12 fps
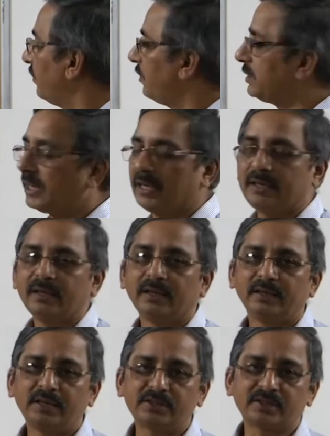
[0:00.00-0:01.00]
which I
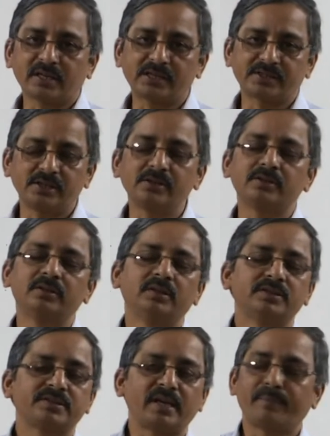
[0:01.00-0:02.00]
discussed you
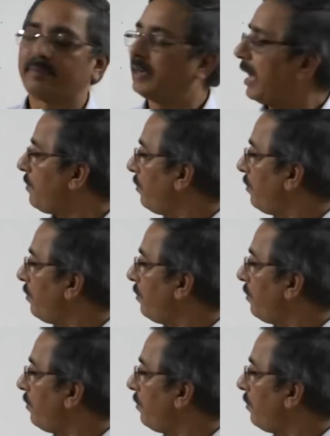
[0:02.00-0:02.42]
some time